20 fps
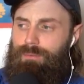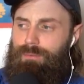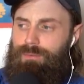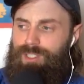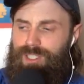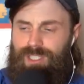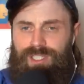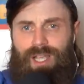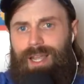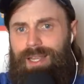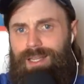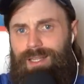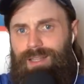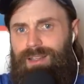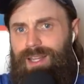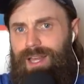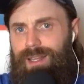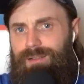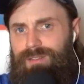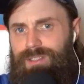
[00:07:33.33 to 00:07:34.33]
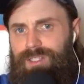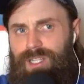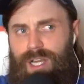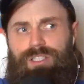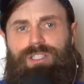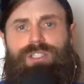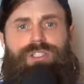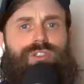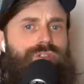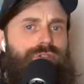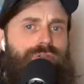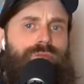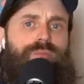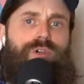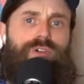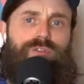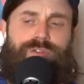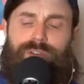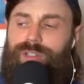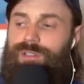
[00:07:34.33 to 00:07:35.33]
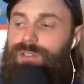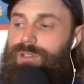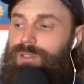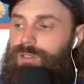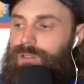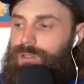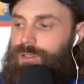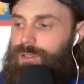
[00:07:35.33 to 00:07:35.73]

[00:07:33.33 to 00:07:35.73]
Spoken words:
site that doesn't do movies.